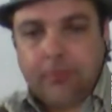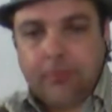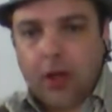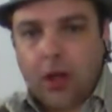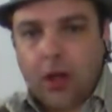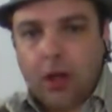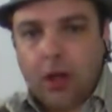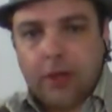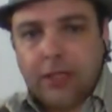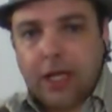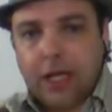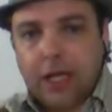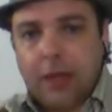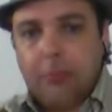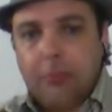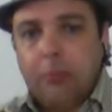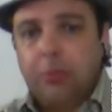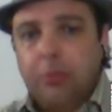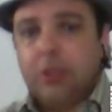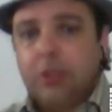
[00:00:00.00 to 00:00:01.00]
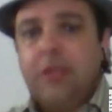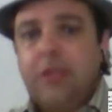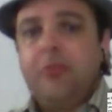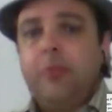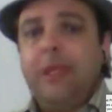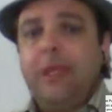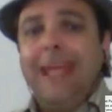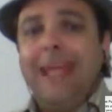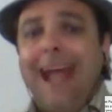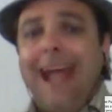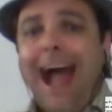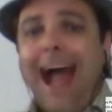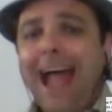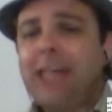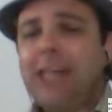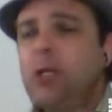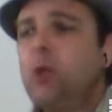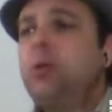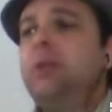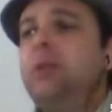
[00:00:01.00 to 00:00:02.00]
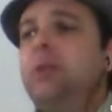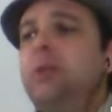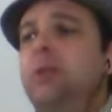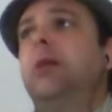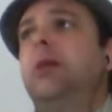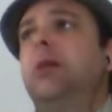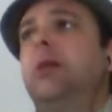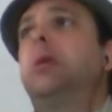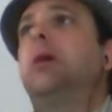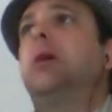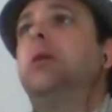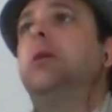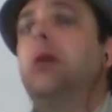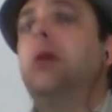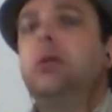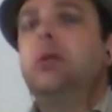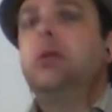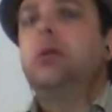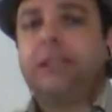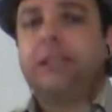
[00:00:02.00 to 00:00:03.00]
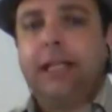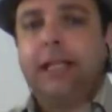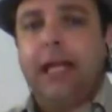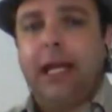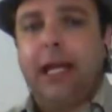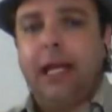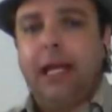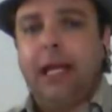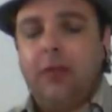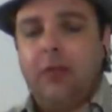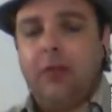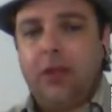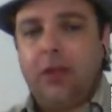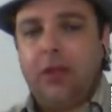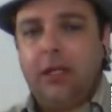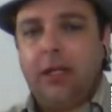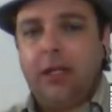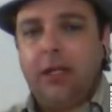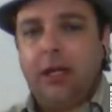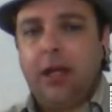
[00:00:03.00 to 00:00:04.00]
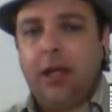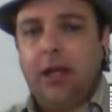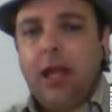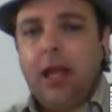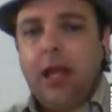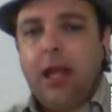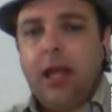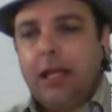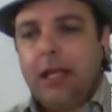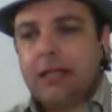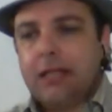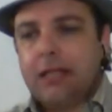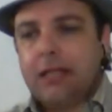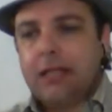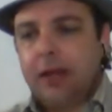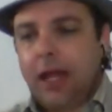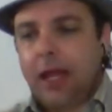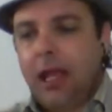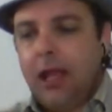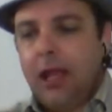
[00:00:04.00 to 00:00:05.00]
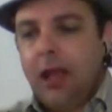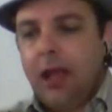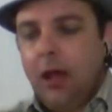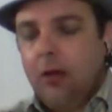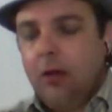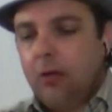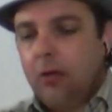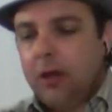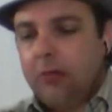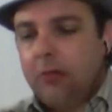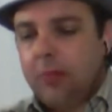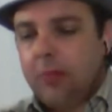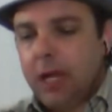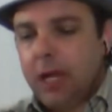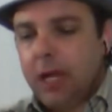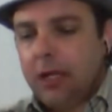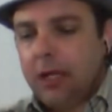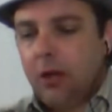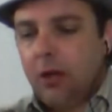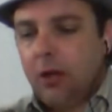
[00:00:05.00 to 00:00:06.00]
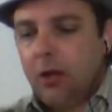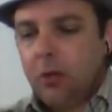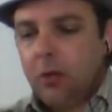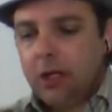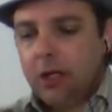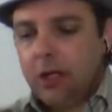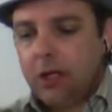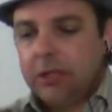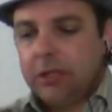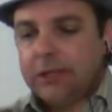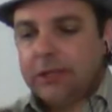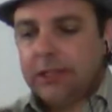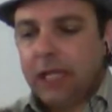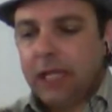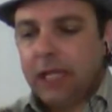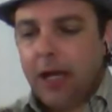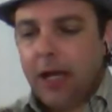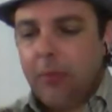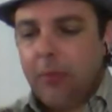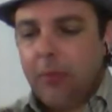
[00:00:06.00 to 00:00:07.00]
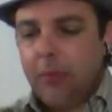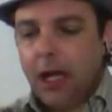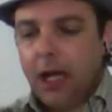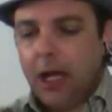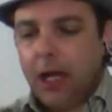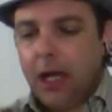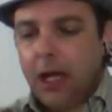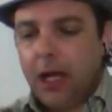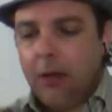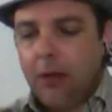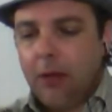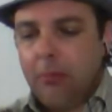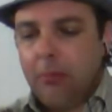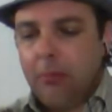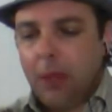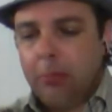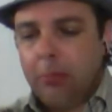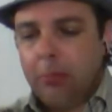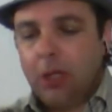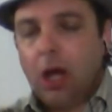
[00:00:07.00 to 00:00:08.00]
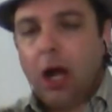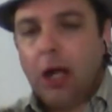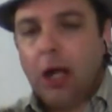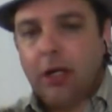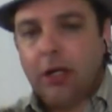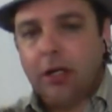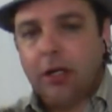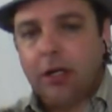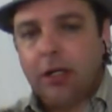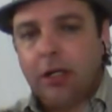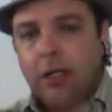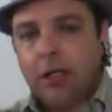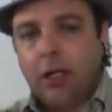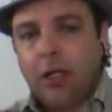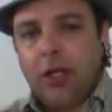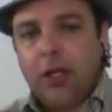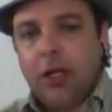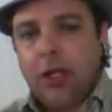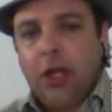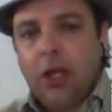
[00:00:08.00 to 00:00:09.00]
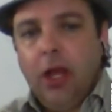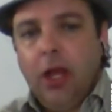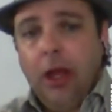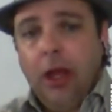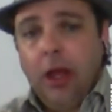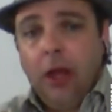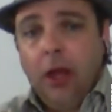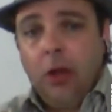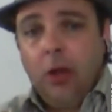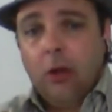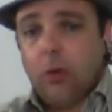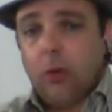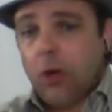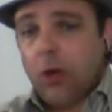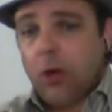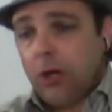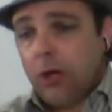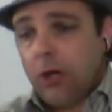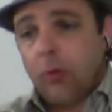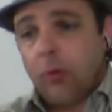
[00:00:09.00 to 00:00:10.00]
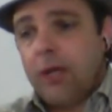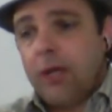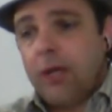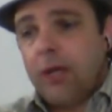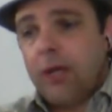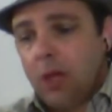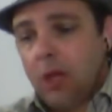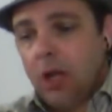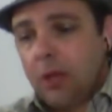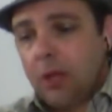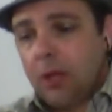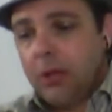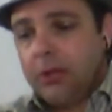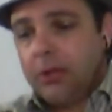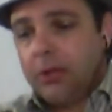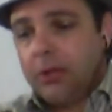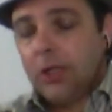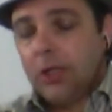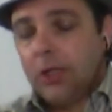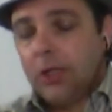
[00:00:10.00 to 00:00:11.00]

all the time. Believe me, I don't even come close to getting everything done. Yesterday, one of my coworkers, a blogger, who wrote a great blog post